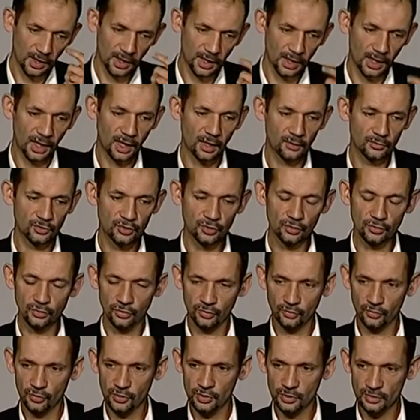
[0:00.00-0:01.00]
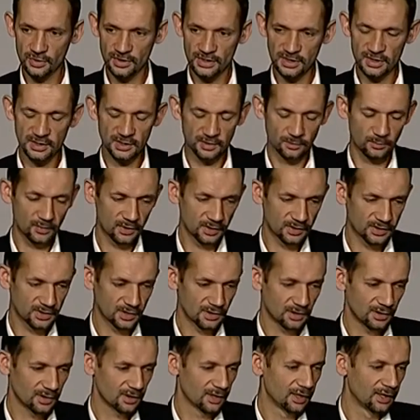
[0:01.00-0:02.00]
how to use it, but
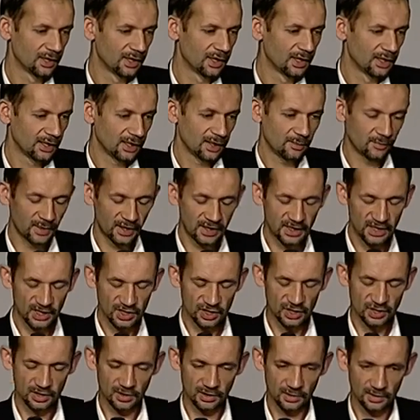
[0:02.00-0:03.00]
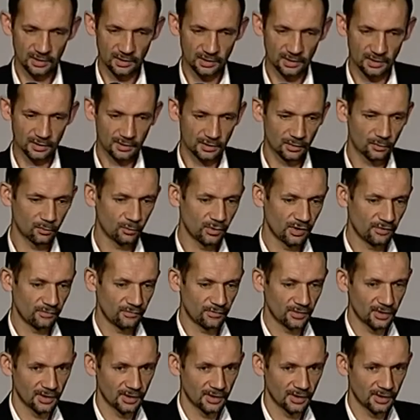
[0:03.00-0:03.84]
he managed with